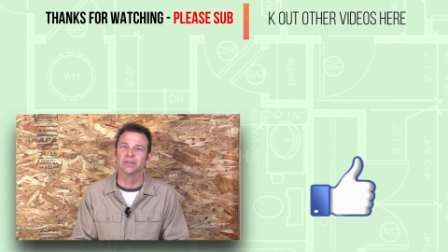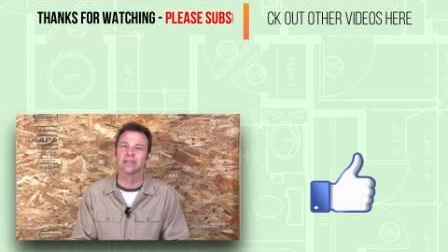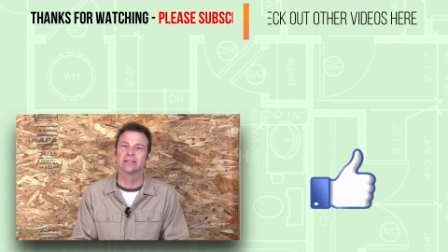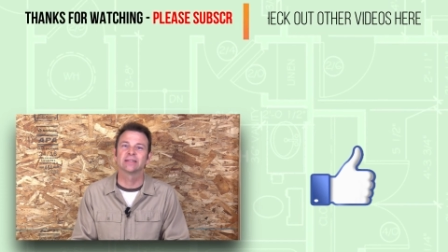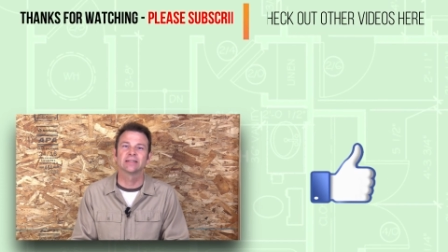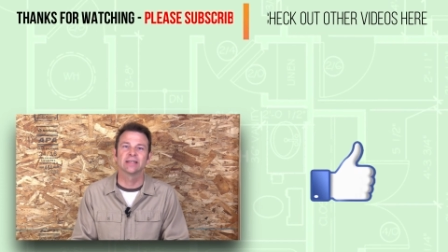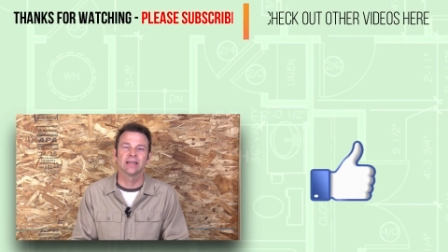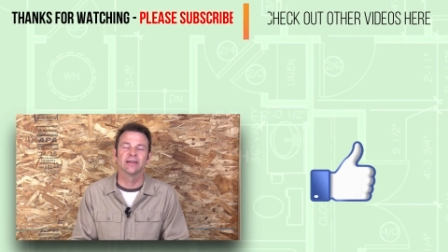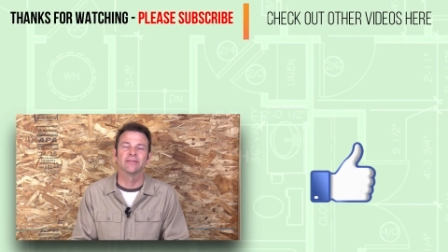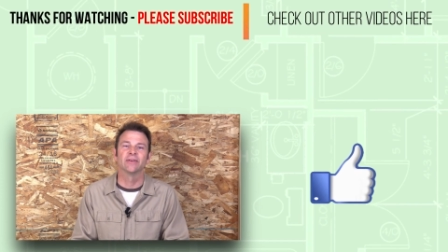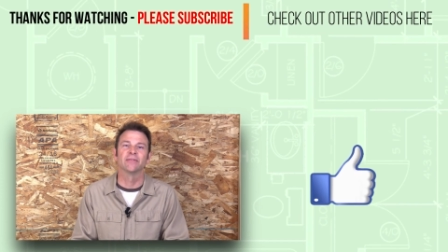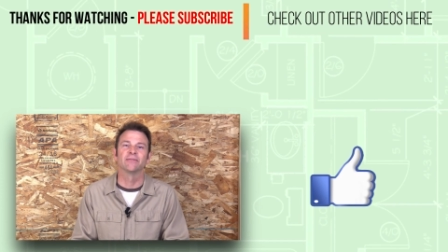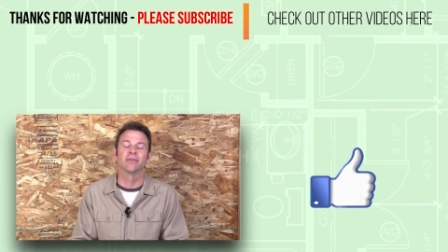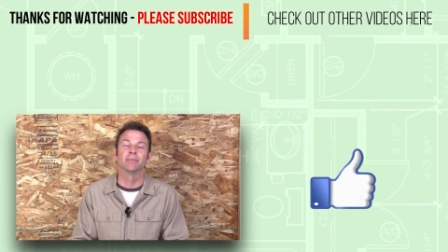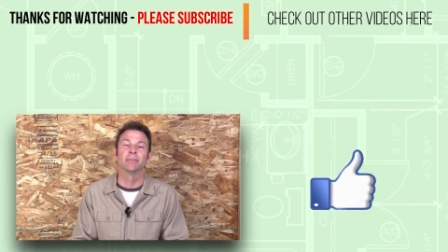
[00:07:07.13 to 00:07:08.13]
this sea of
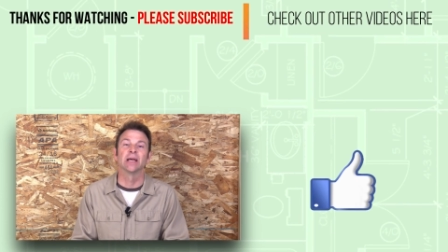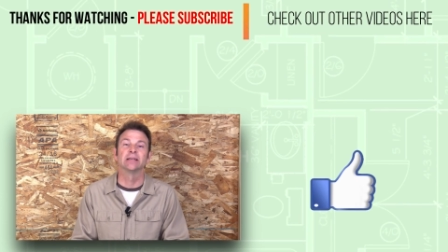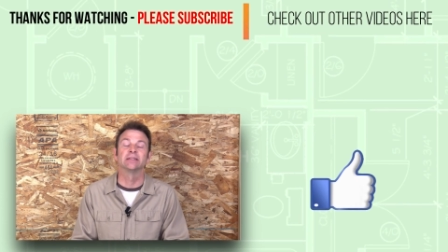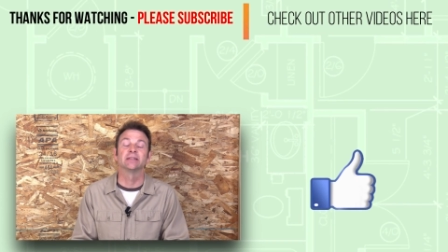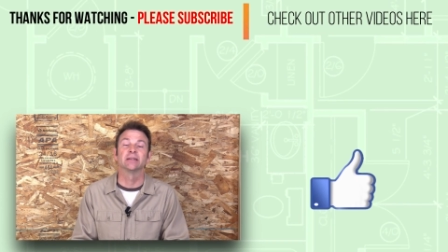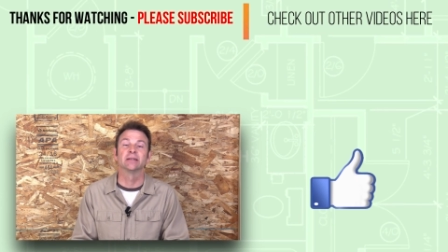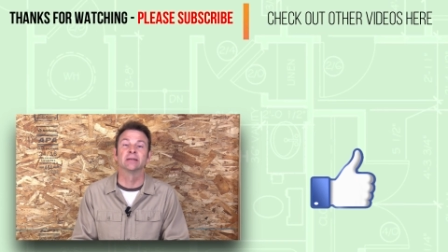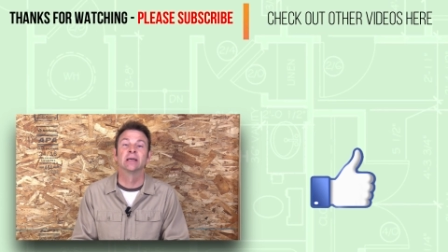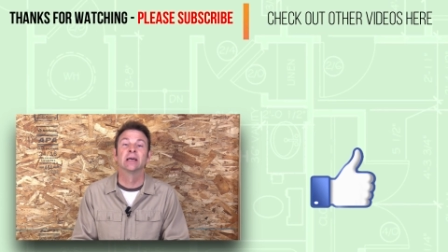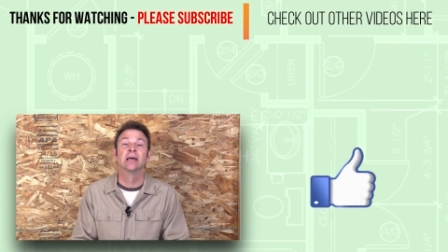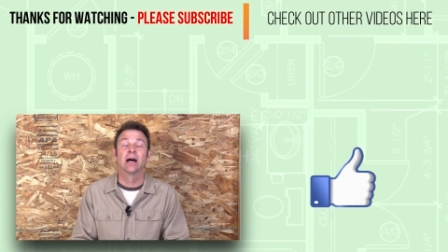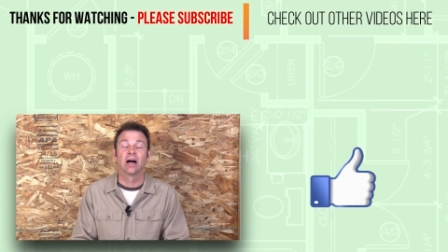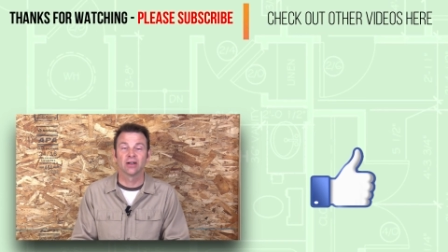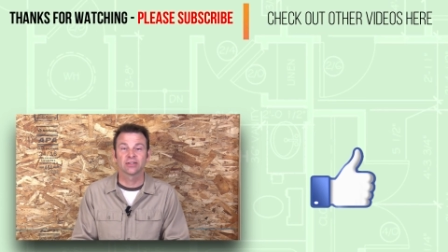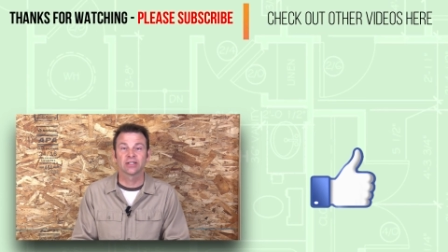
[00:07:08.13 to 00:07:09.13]
information.
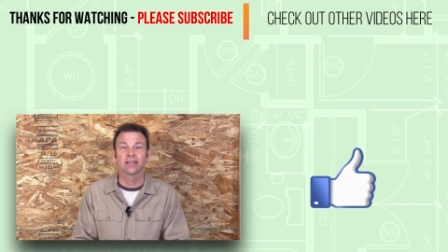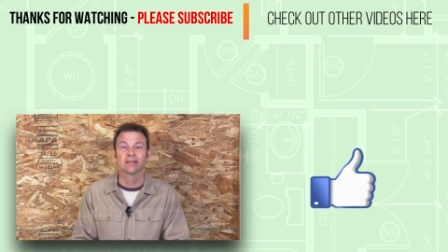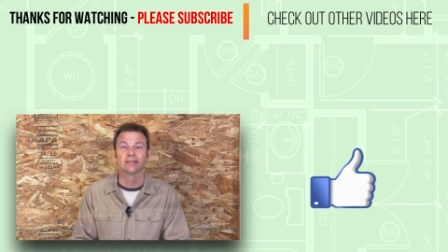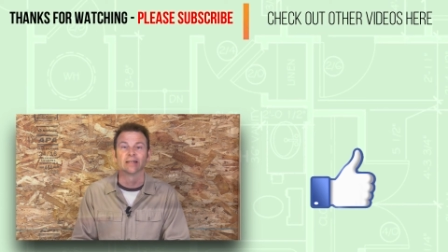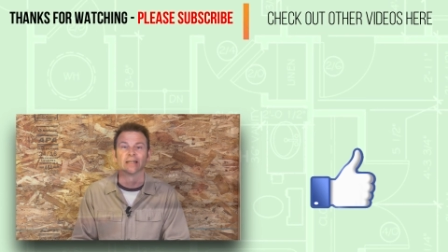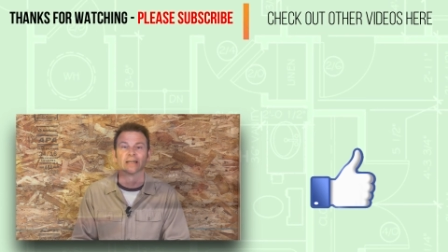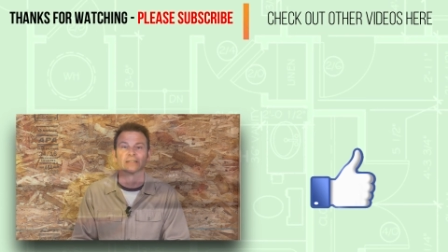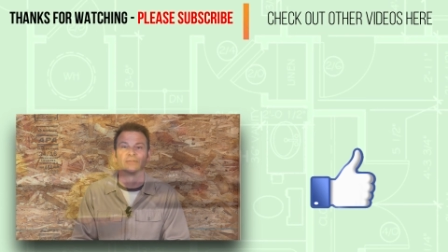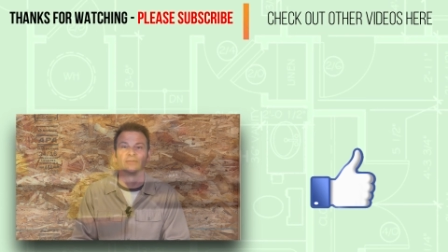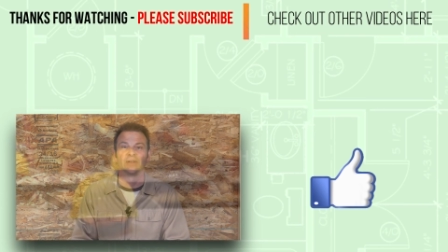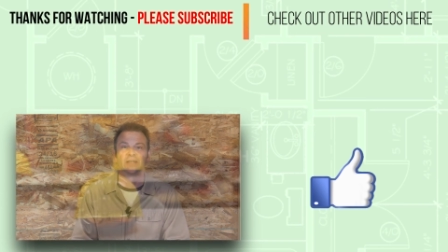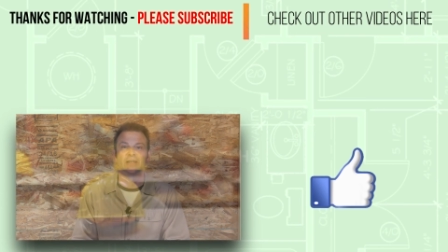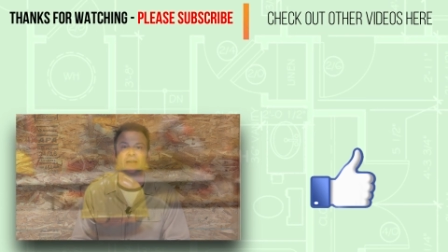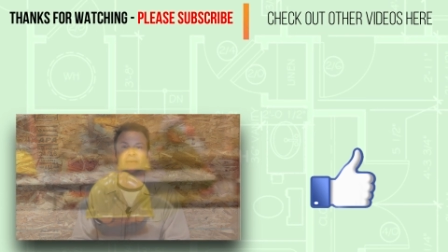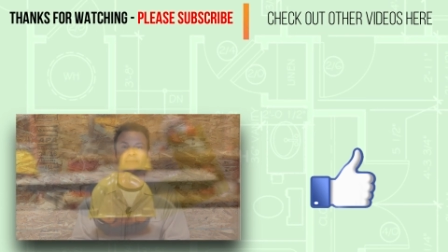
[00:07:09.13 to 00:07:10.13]
I'll see you in the next
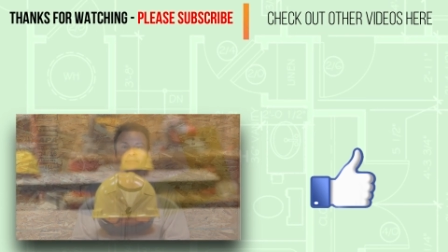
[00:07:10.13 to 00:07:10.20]
video.